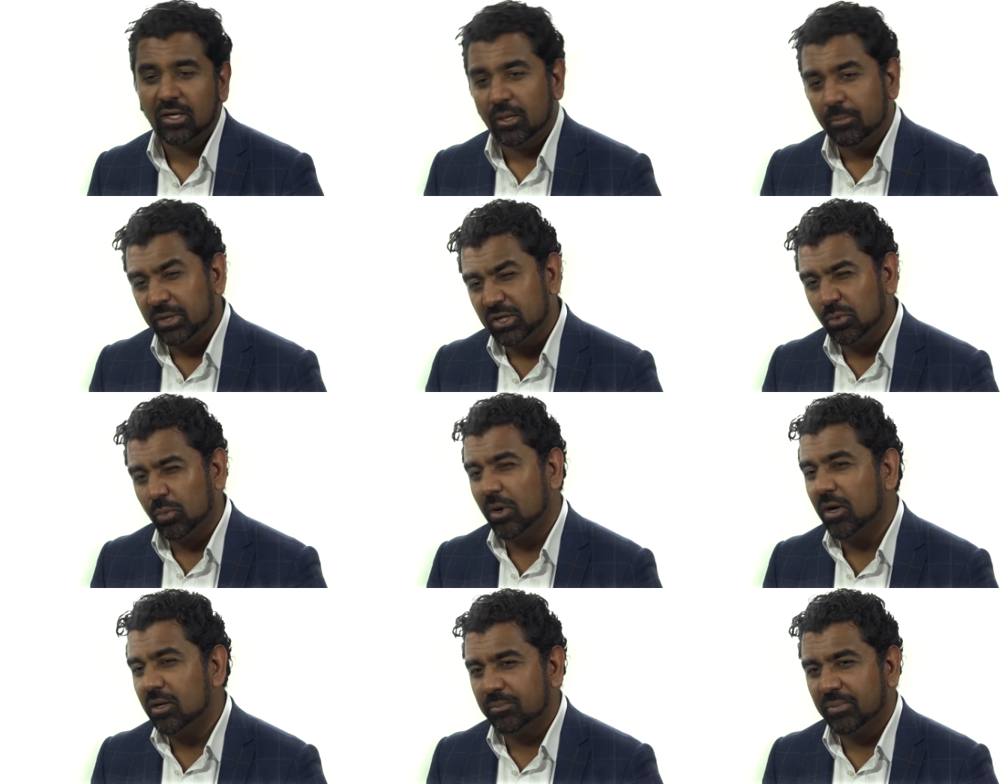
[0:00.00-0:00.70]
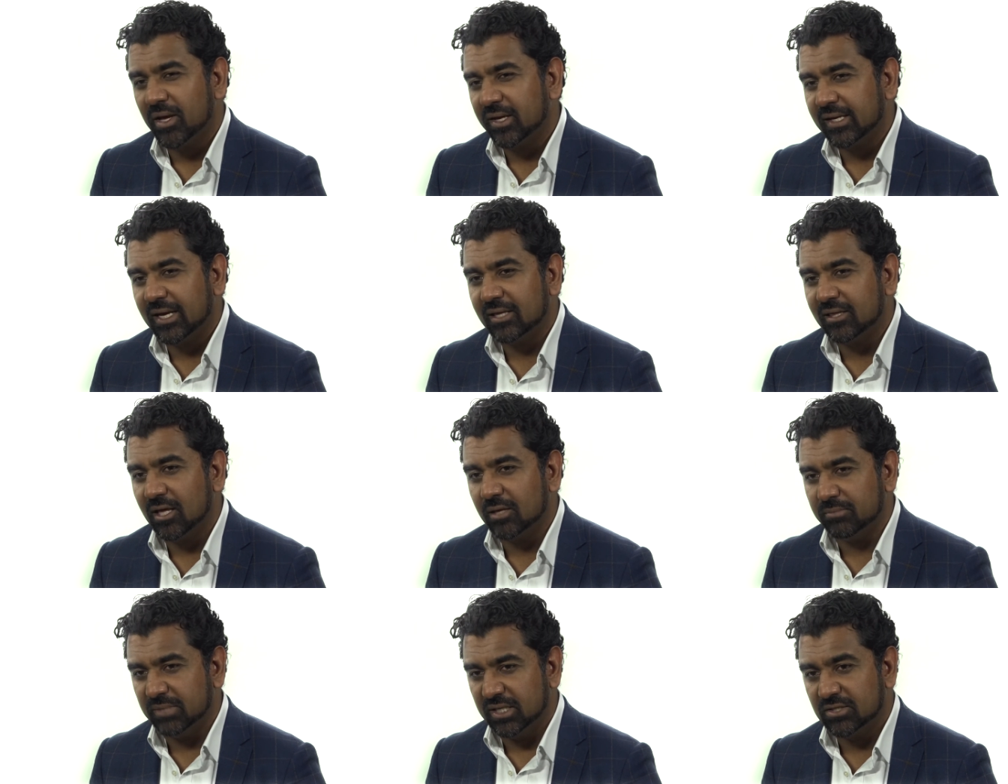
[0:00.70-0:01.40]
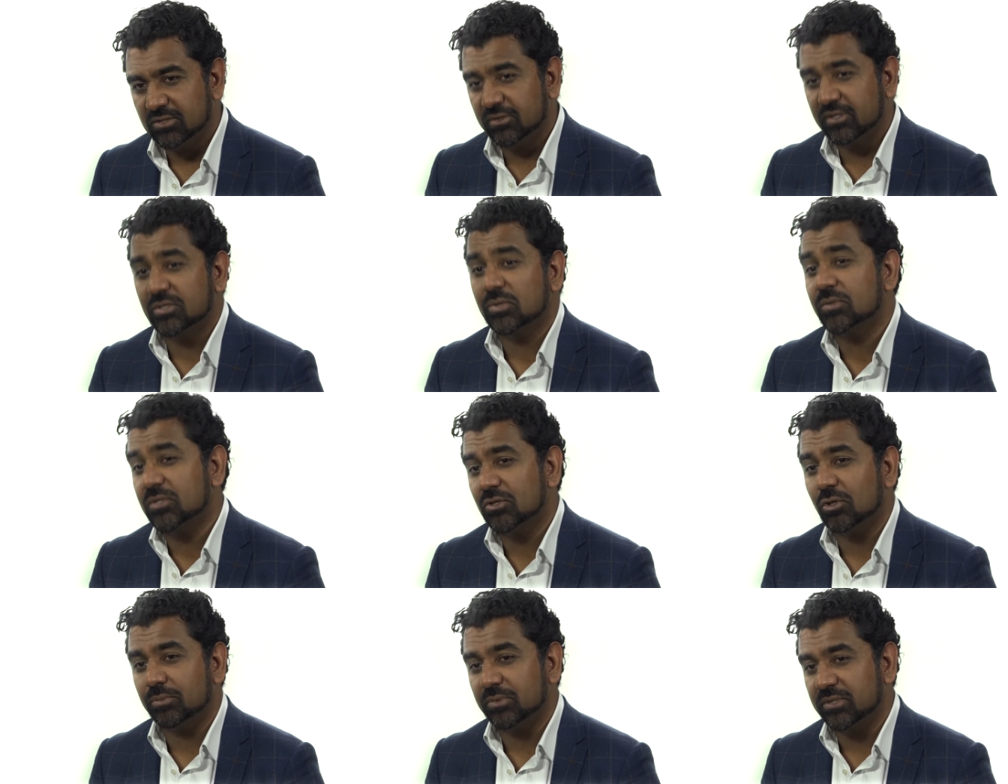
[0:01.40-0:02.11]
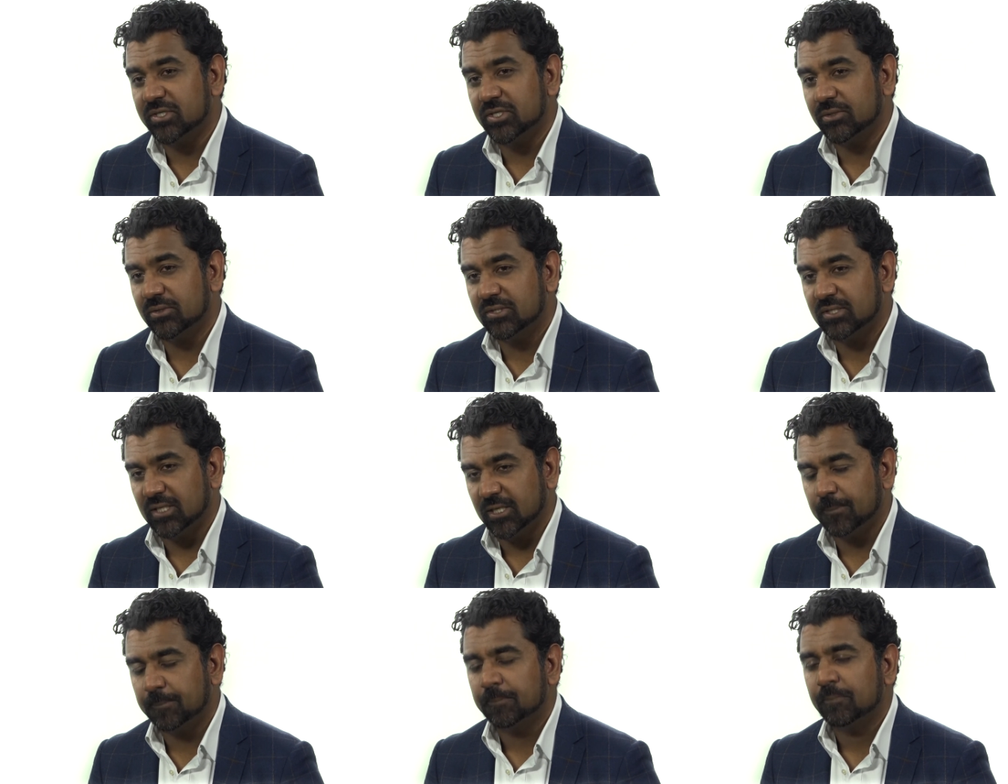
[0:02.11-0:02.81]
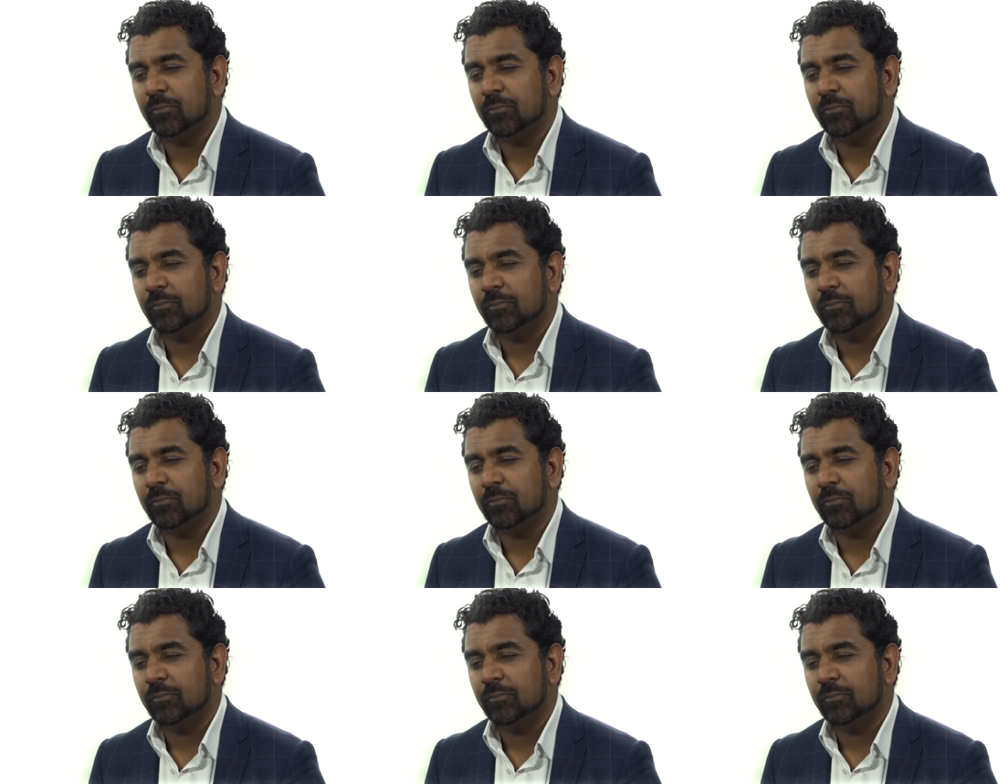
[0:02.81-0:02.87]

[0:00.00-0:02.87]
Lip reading: But they weren't buying halal meat. So this was an opportunity.